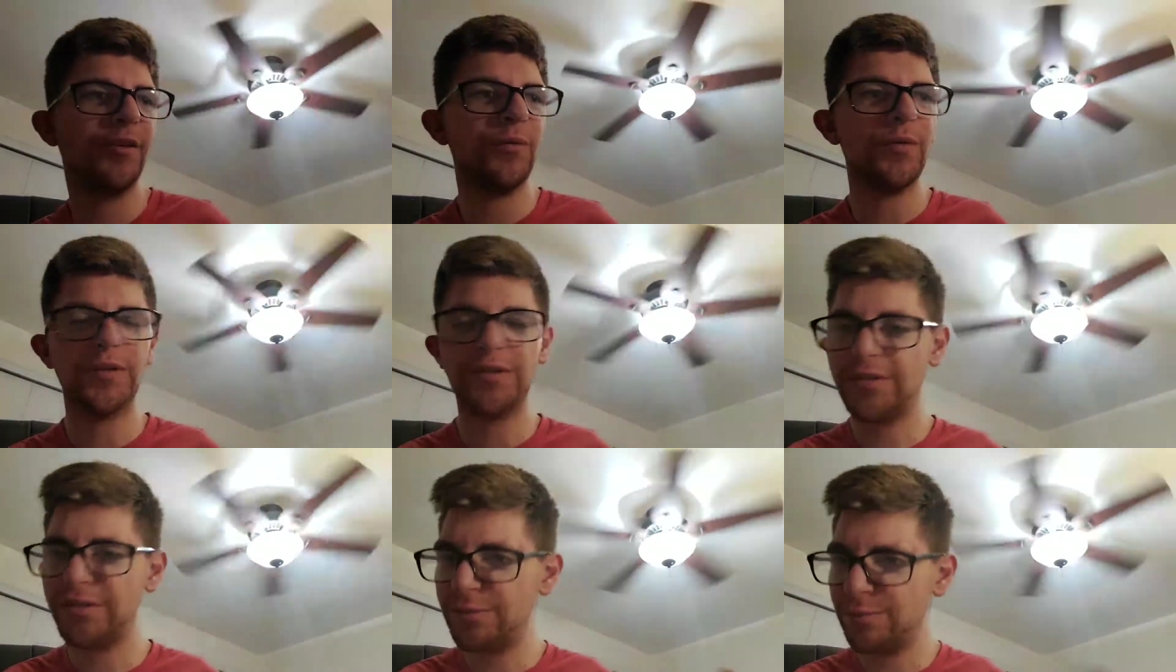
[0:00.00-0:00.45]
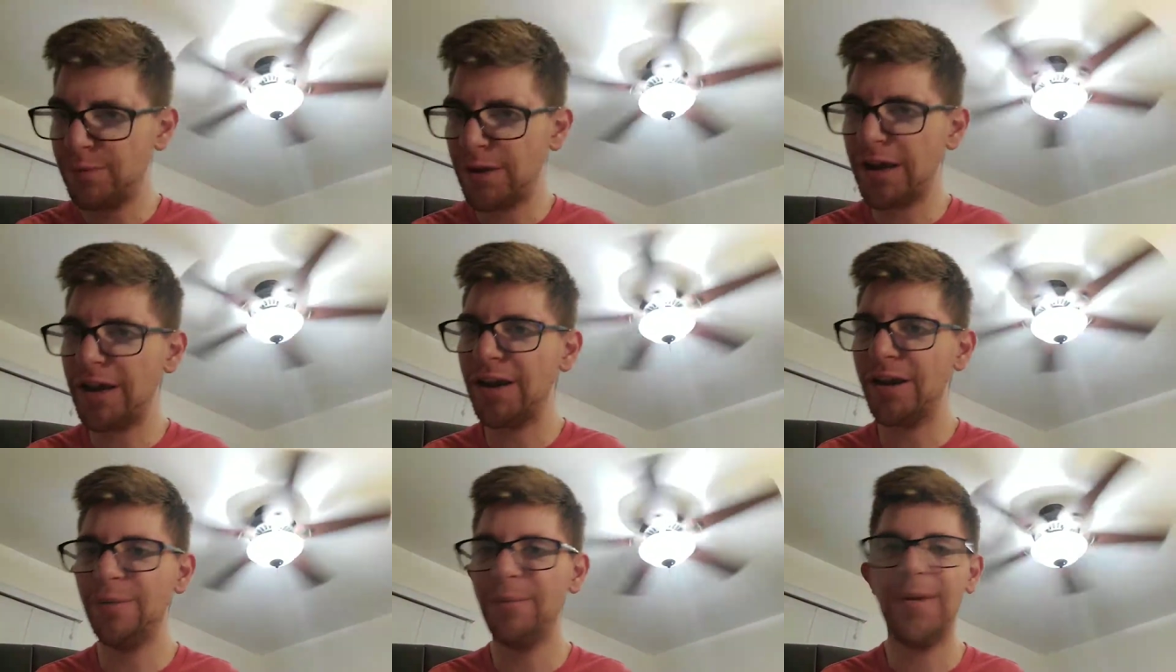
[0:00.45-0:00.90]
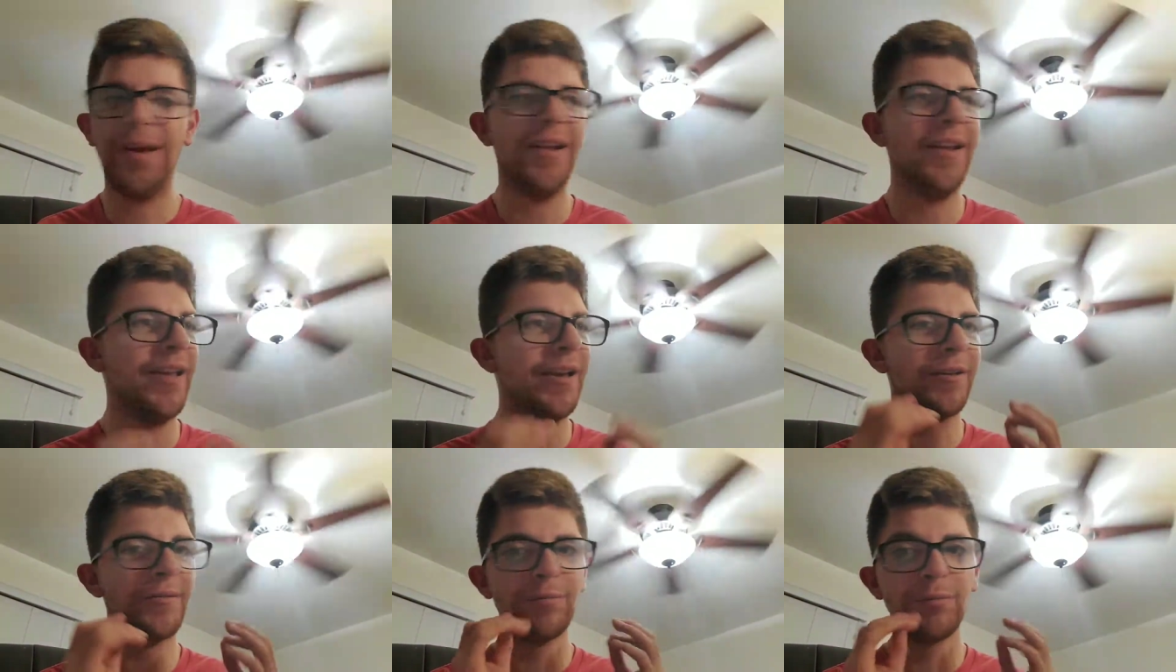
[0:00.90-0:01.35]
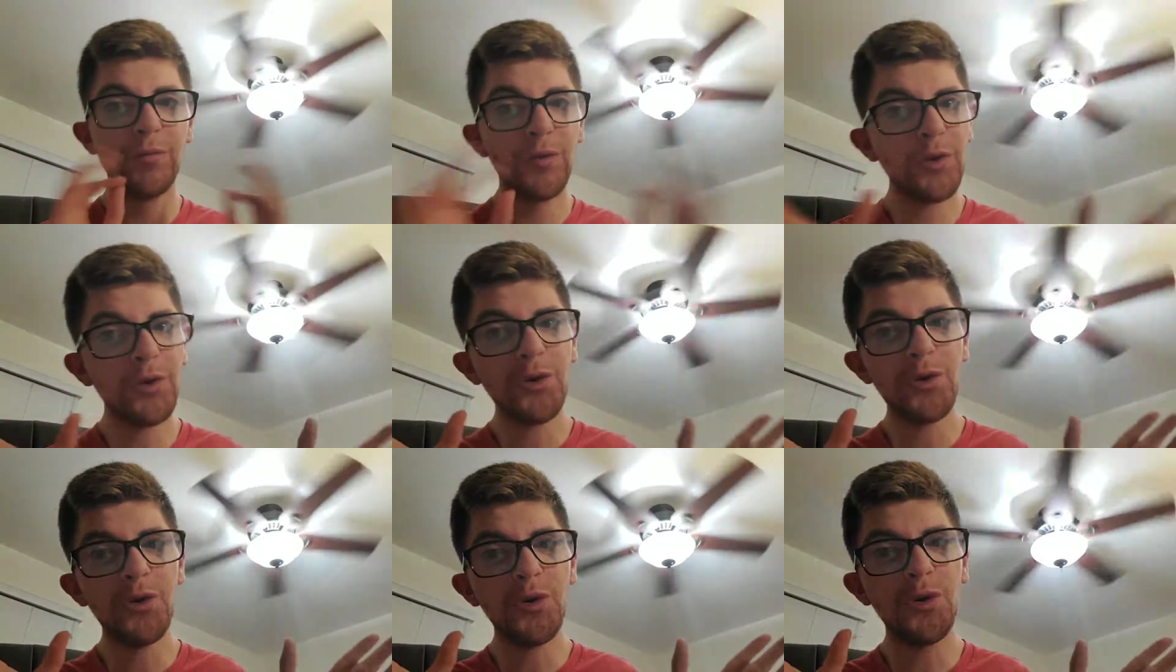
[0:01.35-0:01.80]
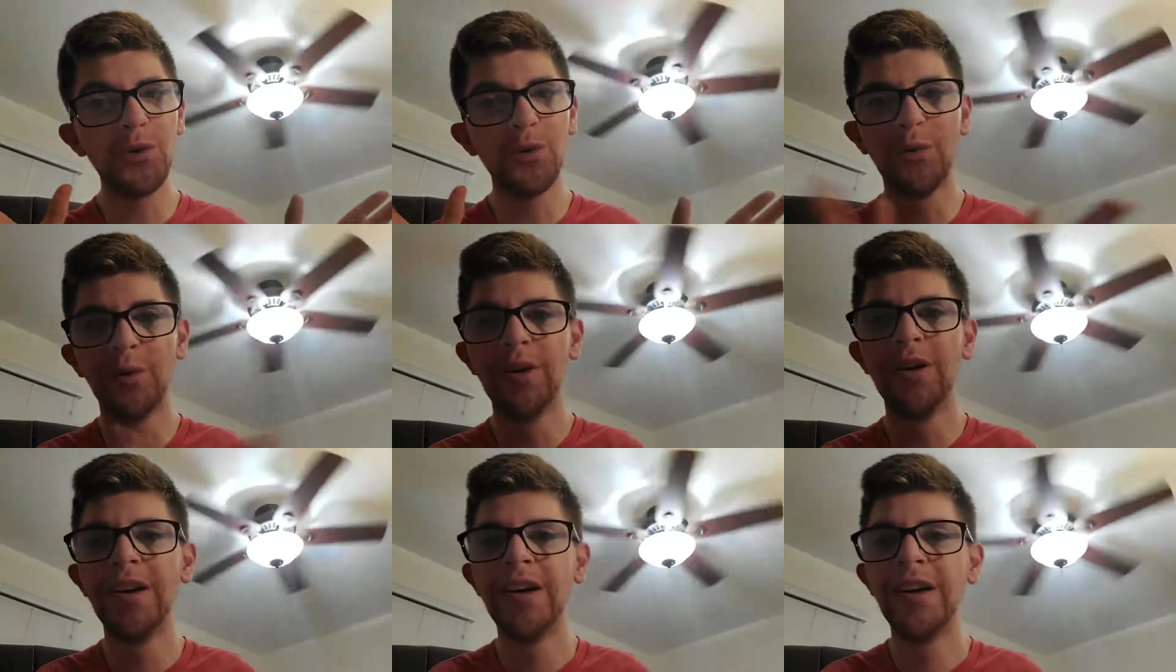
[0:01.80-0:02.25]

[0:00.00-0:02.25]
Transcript: It was Spider Man like, woo.